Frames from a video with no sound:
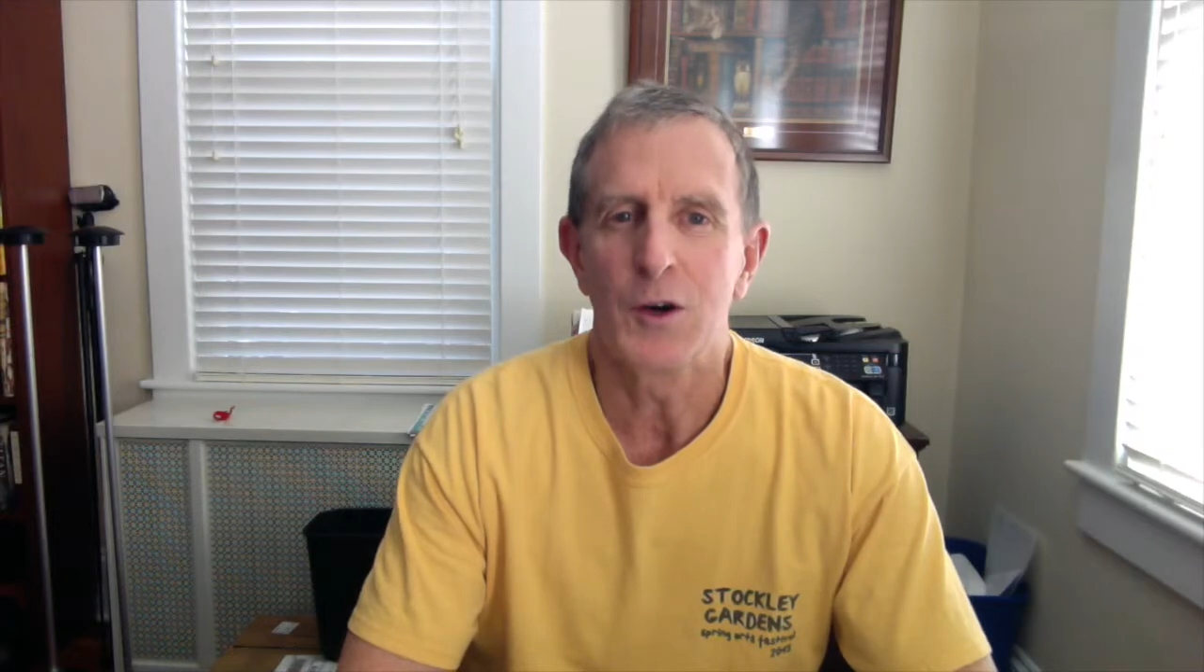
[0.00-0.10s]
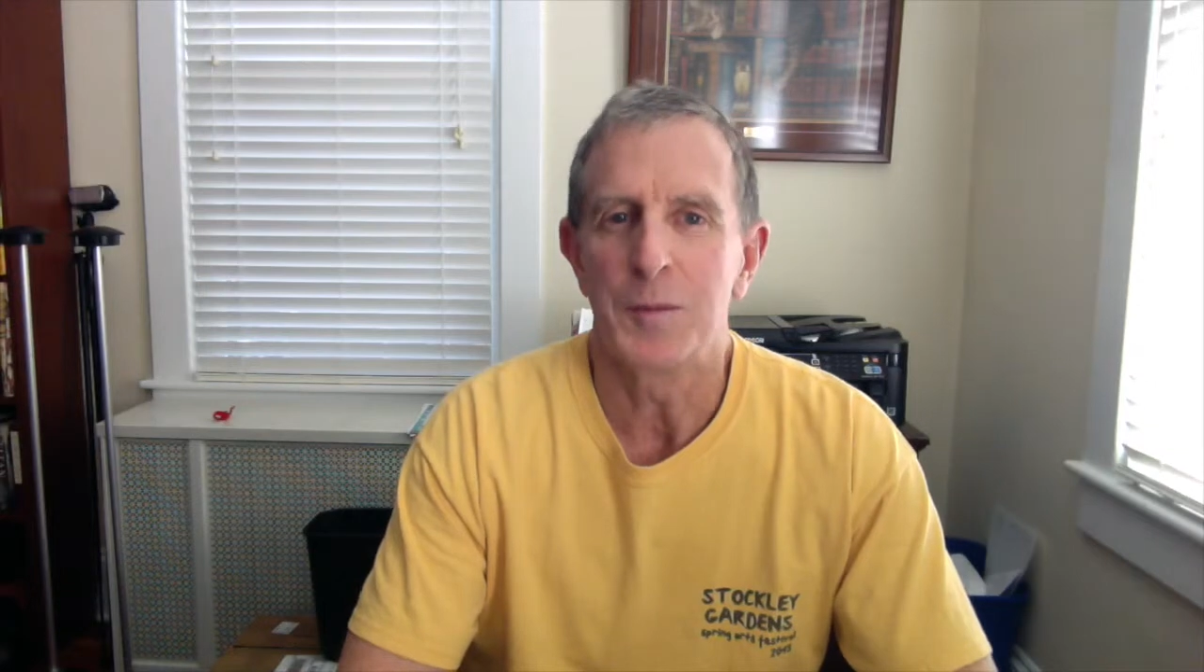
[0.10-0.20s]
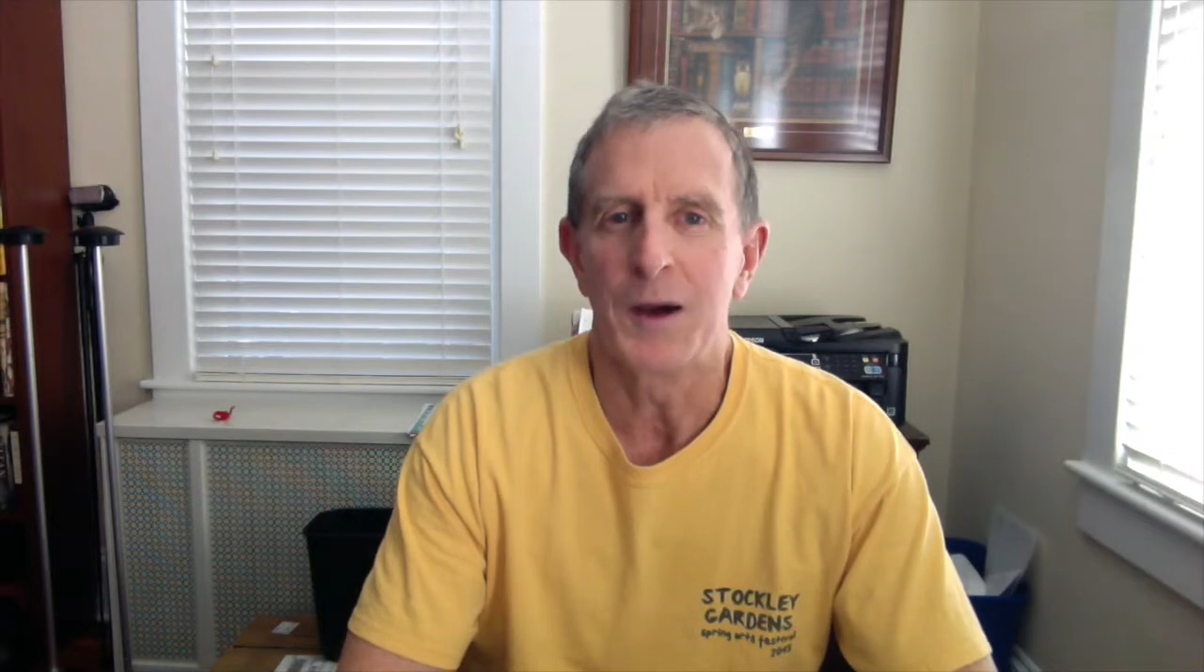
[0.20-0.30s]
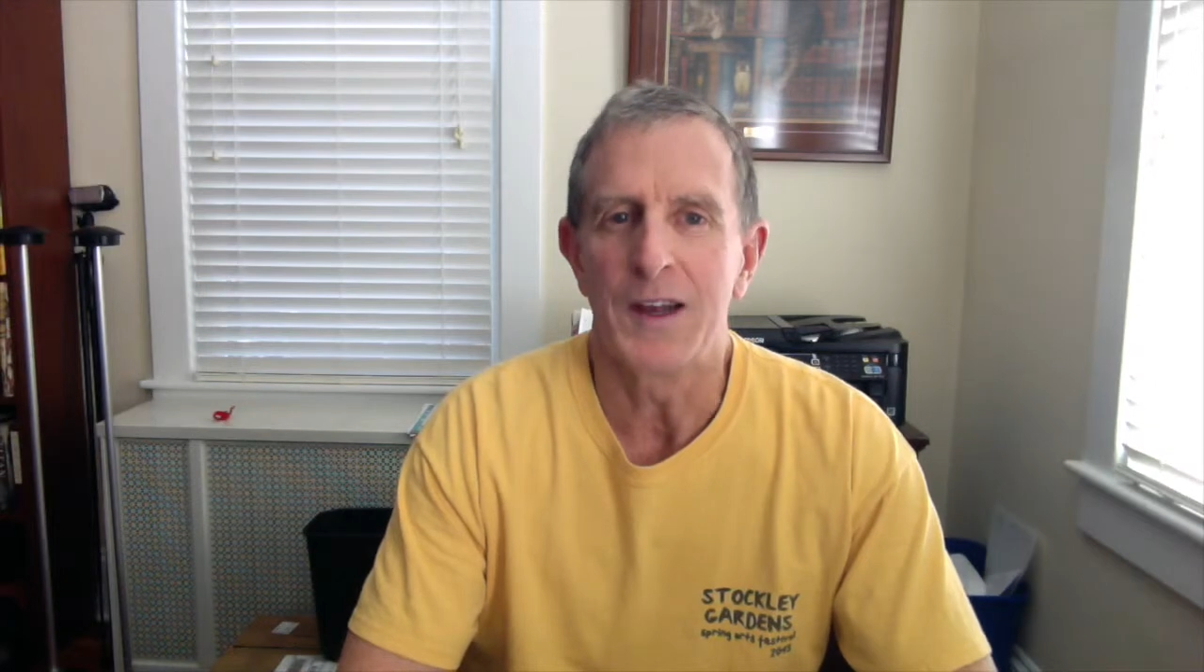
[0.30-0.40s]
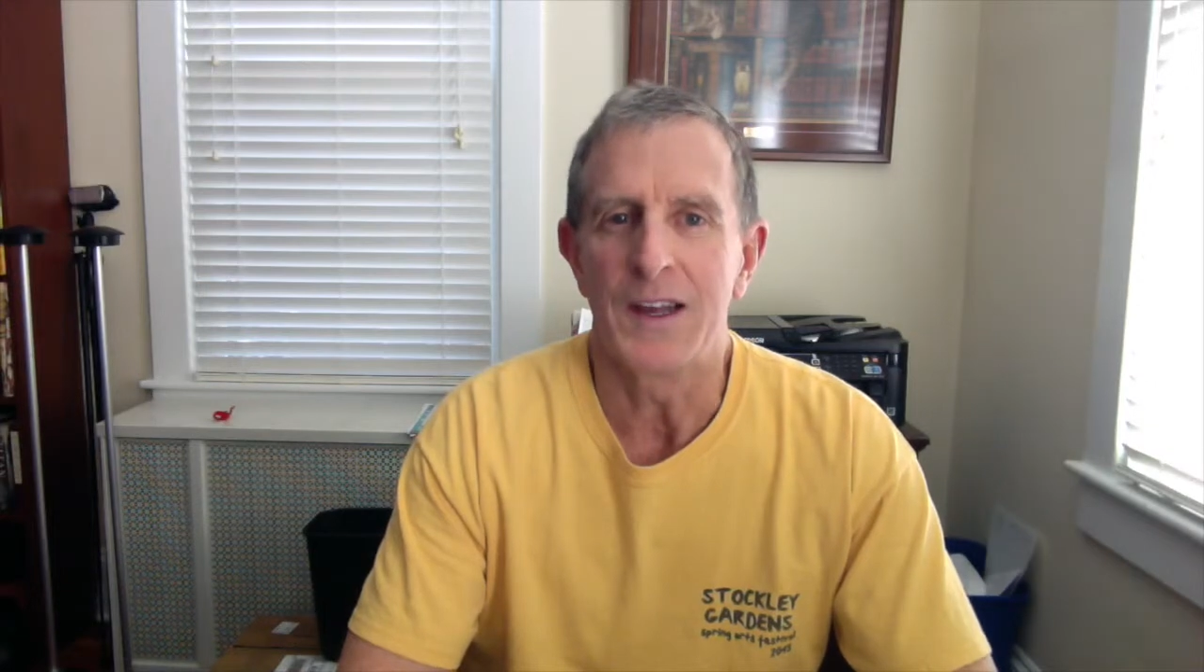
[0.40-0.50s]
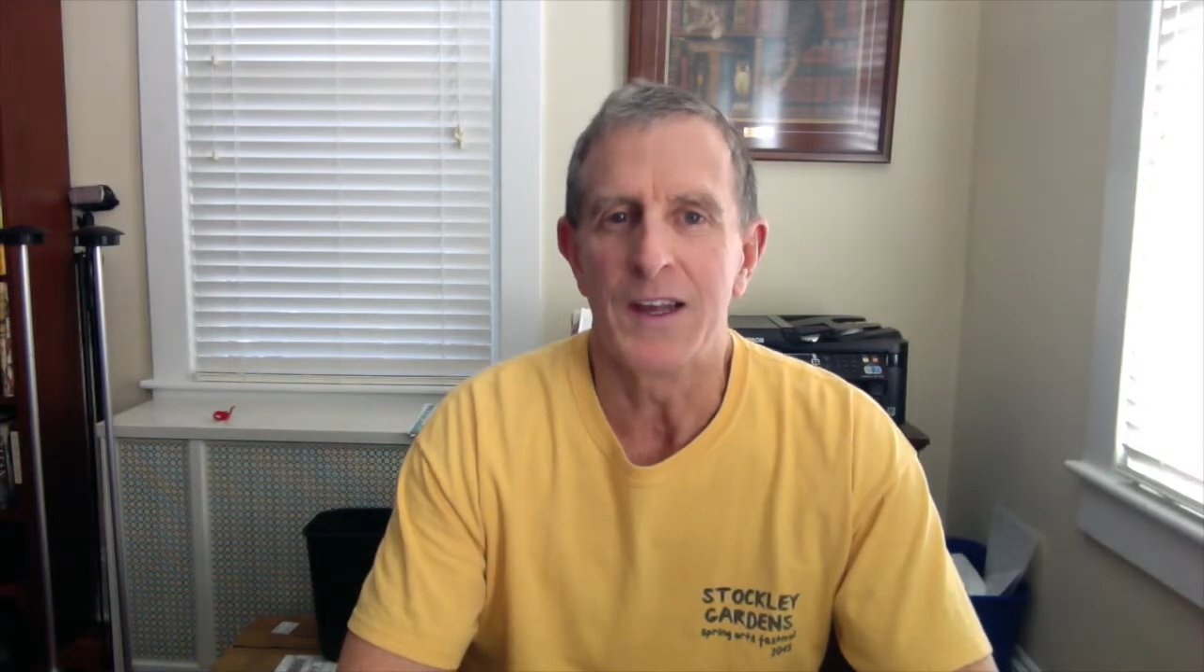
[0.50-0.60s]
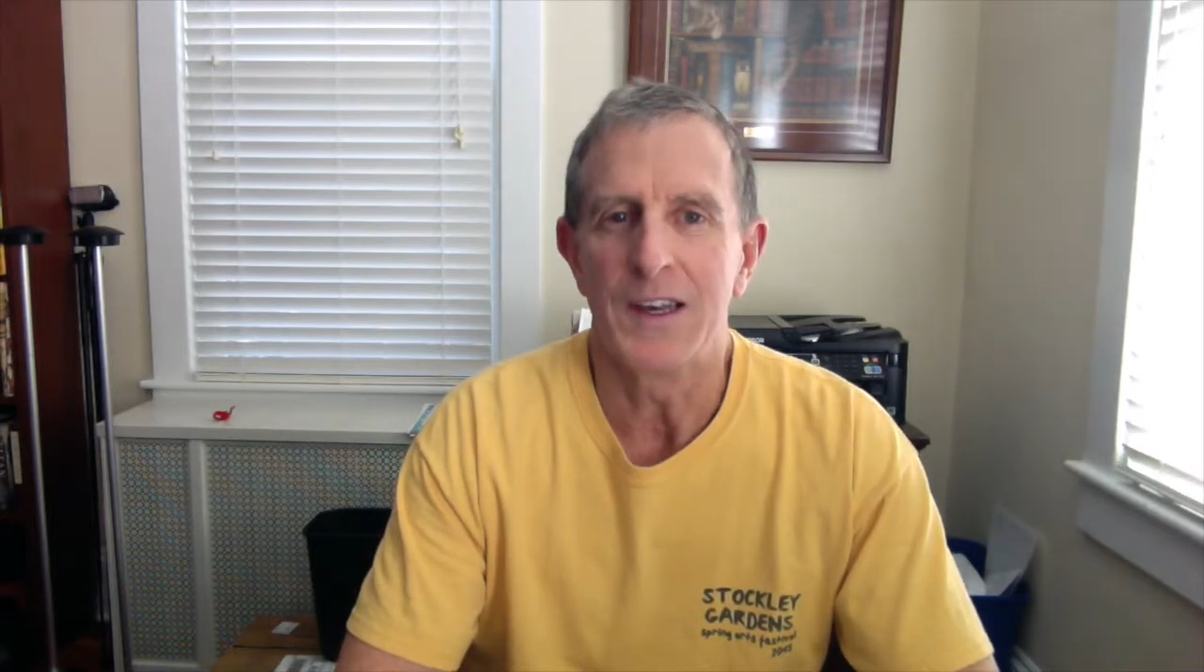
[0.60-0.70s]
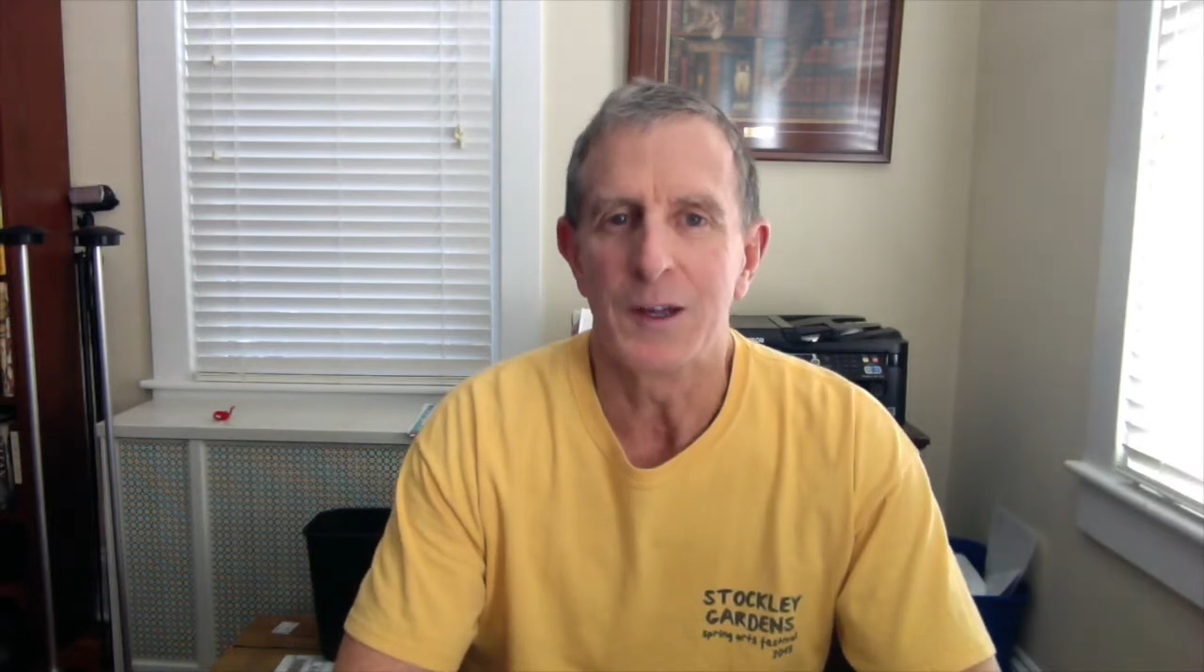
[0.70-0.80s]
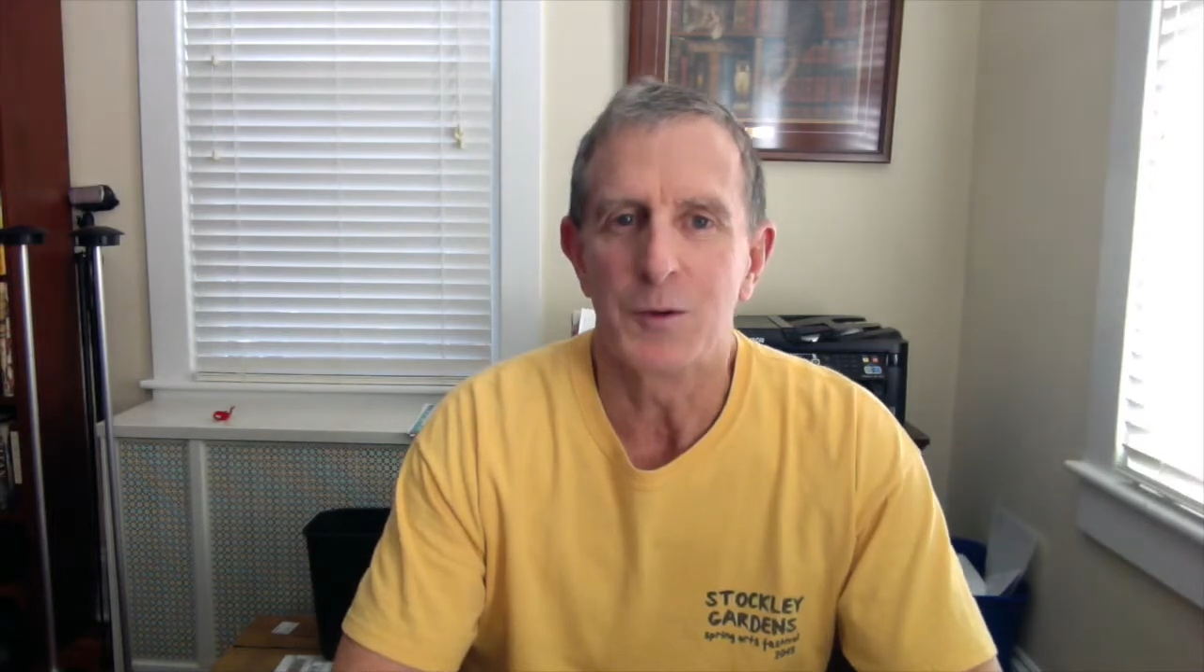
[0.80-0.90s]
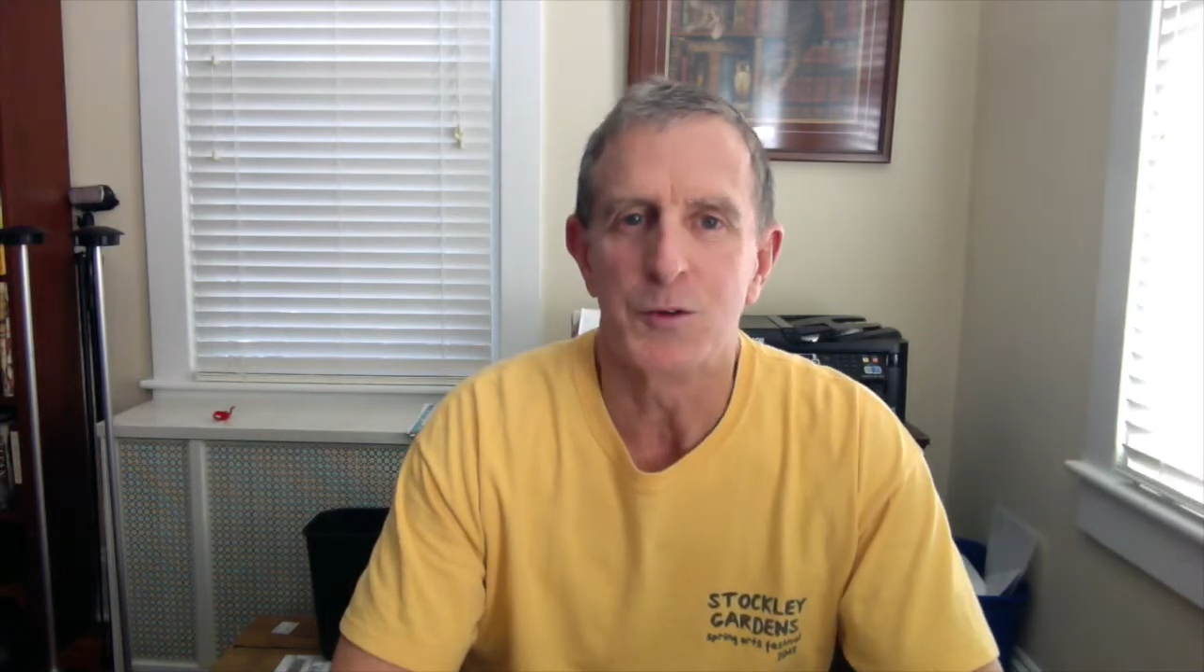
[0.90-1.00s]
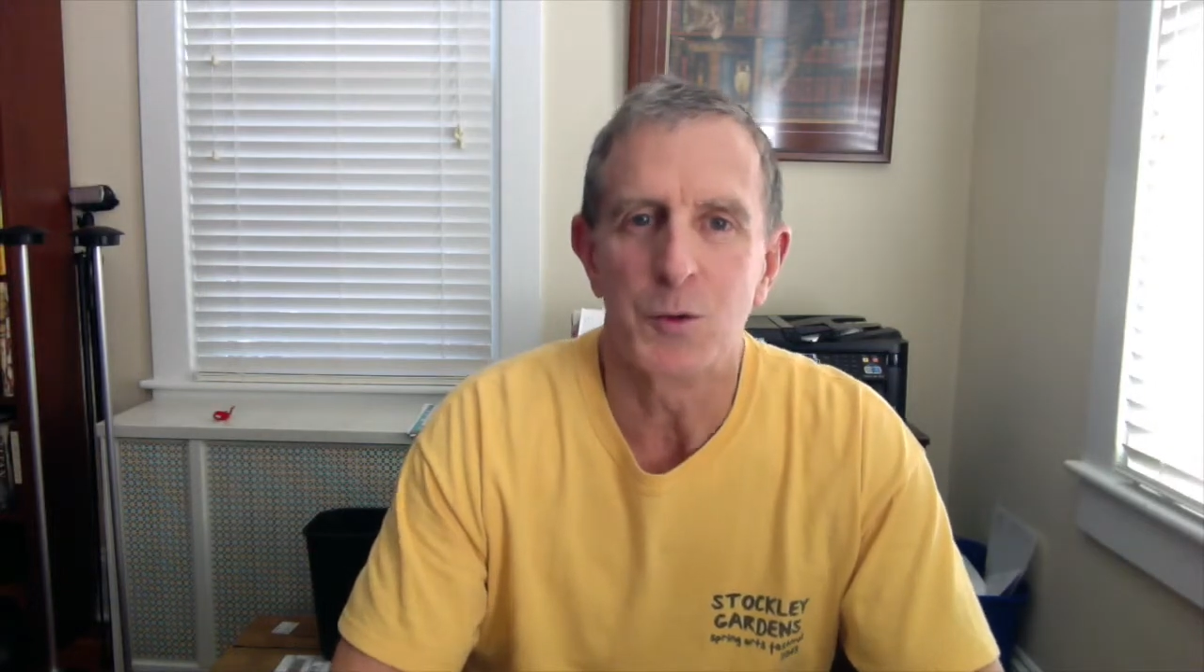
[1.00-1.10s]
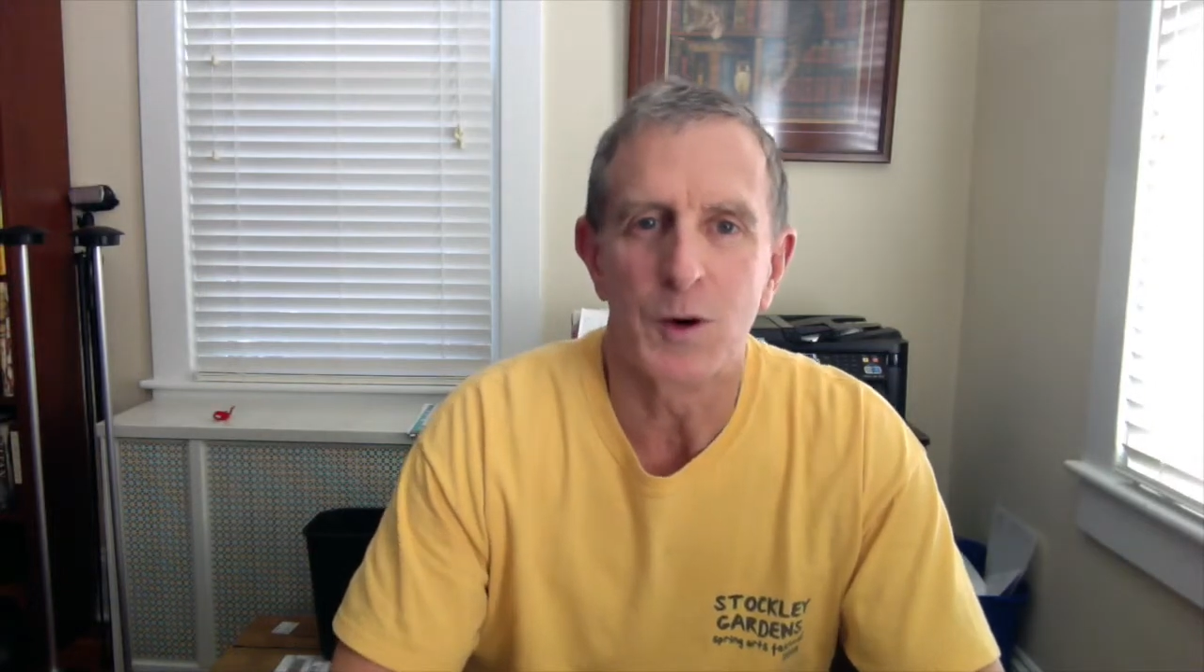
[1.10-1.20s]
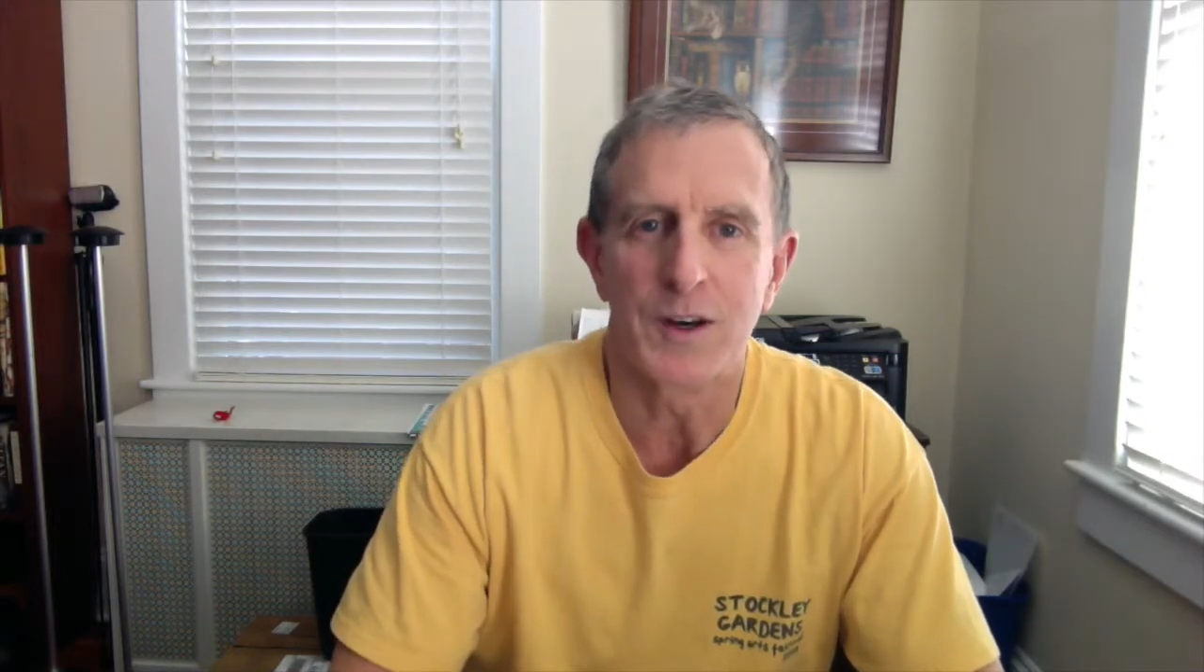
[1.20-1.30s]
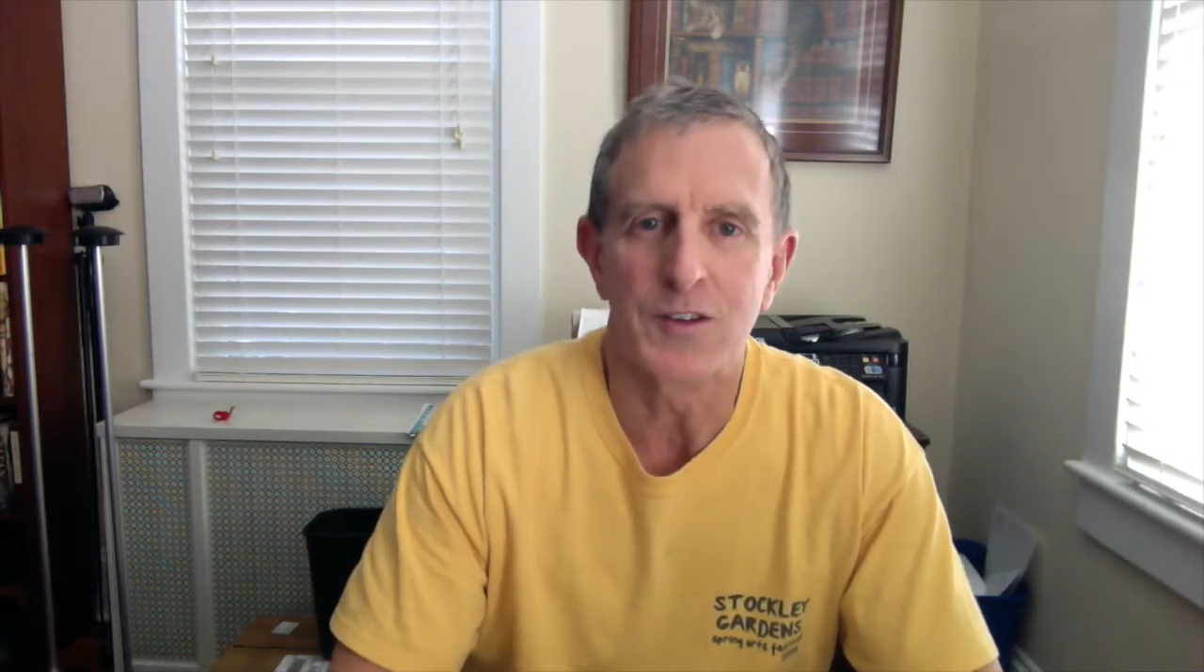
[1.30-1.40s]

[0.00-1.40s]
in my N=1